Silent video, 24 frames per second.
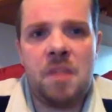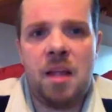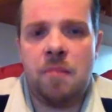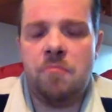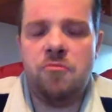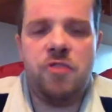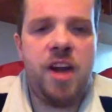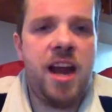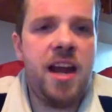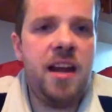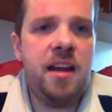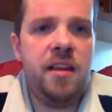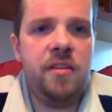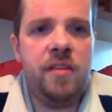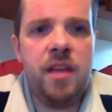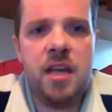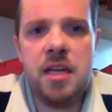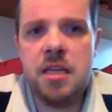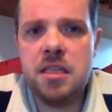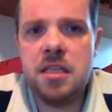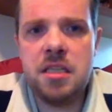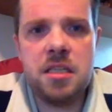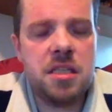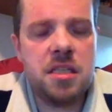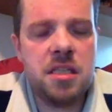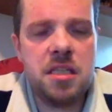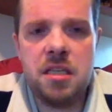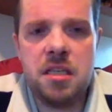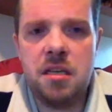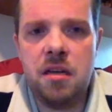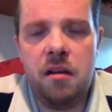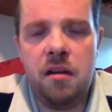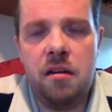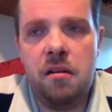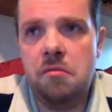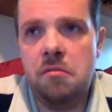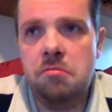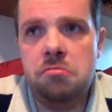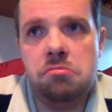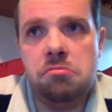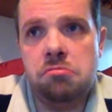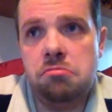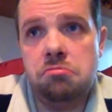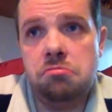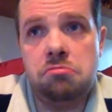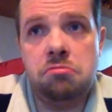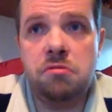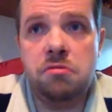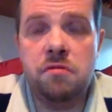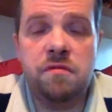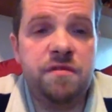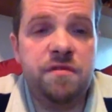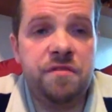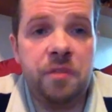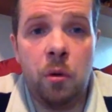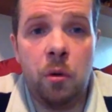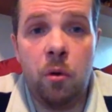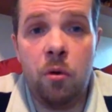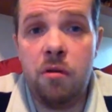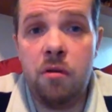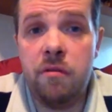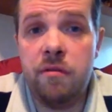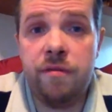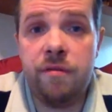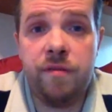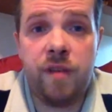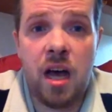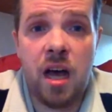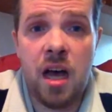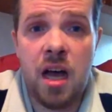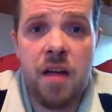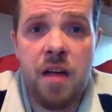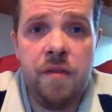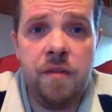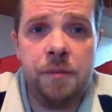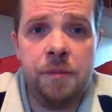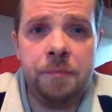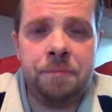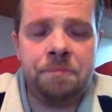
rating this 4 or 5.